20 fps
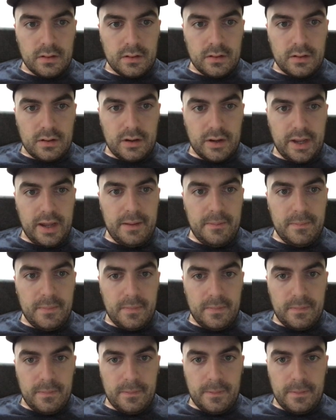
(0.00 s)
Okay,
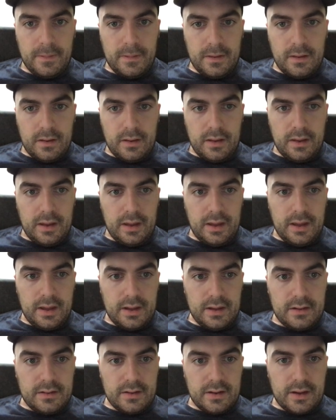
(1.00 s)

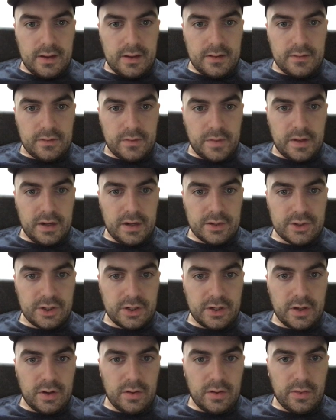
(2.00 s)
and so then it should
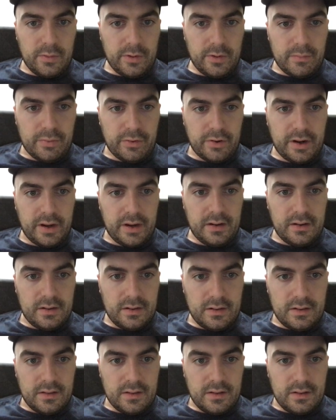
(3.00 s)
go through and print
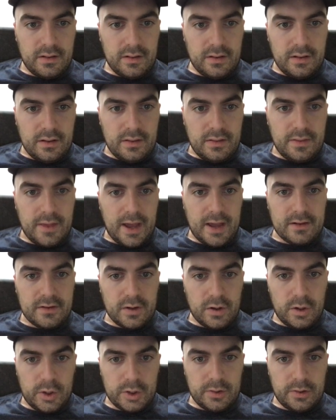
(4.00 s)
that
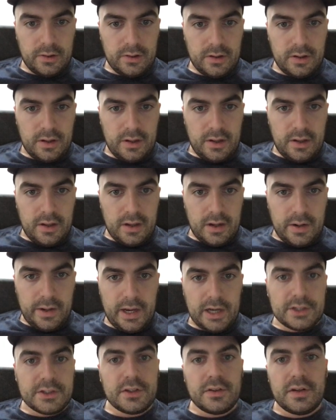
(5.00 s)
total. We
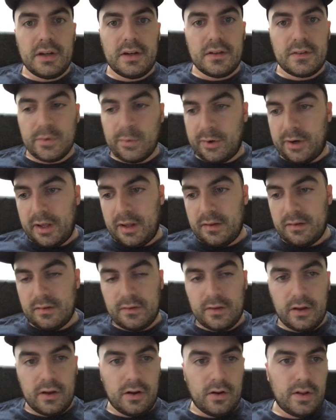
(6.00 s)
also need to sort it,
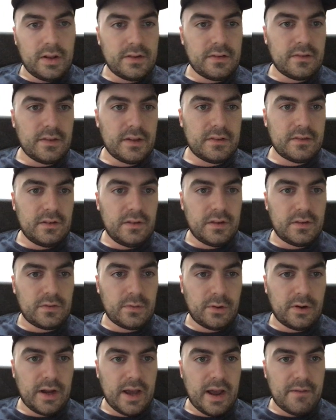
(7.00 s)
so let's do the
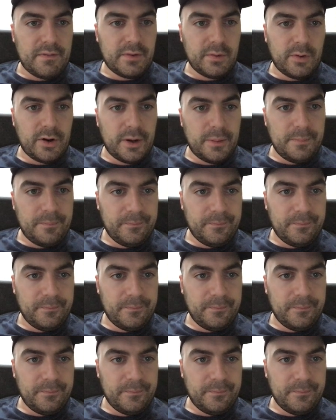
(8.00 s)
sort afterward.